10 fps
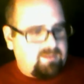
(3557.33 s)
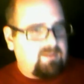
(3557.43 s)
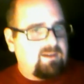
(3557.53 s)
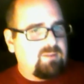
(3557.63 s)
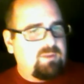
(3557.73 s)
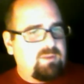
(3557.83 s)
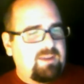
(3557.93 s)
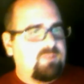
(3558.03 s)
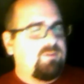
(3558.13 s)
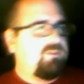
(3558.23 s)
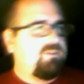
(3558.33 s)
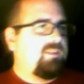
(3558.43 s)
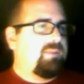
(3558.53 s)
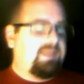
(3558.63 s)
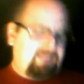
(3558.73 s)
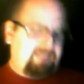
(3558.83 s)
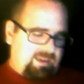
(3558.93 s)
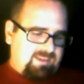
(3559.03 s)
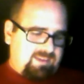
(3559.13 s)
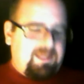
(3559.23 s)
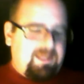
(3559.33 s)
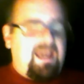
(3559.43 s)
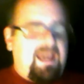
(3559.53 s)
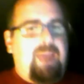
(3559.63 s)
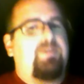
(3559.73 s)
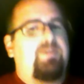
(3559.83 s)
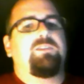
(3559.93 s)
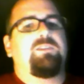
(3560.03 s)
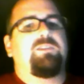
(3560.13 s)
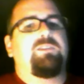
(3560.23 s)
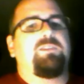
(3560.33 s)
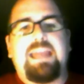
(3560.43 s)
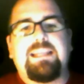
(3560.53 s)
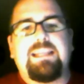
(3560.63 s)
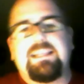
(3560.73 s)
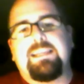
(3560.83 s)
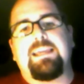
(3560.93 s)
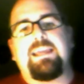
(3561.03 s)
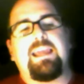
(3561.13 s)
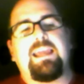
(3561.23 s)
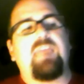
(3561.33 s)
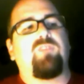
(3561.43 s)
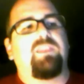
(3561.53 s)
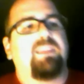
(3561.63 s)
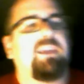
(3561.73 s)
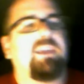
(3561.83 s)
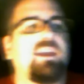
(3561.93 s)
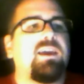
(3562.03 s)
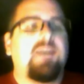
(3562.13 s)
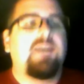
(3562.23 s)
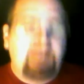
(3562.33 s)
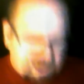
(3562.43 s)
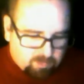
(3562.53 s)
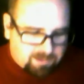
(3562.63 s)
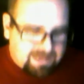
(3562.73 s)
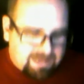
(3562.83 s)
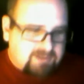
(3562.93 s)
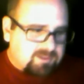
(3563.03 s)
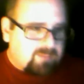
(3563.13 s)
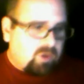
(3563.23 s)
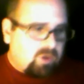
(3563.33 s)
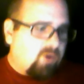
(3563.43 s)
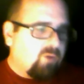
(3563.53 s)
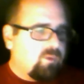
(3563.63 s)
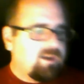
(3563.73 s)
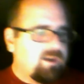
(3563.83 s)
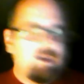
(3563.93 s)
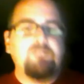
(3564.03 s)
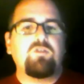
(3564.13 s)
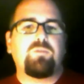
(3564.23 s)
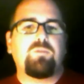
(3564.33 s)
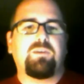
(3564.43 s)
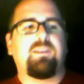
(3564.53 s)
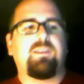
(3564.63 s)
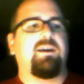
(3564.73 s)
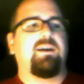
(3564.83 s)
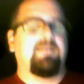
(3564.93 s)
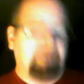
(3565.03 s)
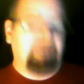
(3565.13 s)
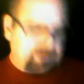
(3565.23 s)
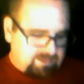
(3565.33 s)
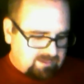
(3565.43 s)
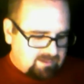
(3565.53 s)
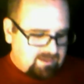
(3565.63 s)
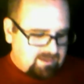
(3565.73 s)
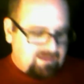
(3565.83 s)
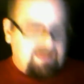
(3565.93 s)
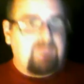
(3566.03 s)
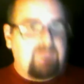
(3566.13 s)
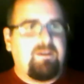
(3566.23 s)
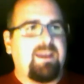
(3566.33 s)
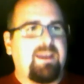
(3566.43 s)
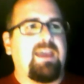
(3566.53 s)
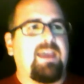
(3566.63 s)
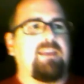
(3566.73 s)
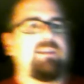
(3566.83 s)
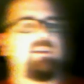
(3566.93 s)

I'll give you guys 15 minutes to ask me absolutely anything and everything, and I will answer them all 100% honestly if I can.